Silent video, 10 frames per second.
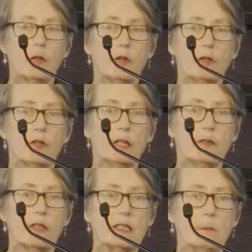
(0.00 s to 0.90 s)

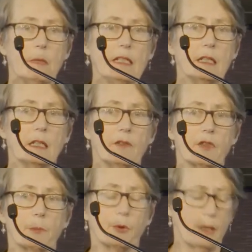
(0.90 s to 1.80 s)
There's a meeting of
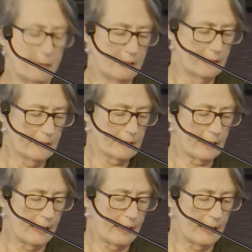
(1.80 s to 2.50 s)
the premiers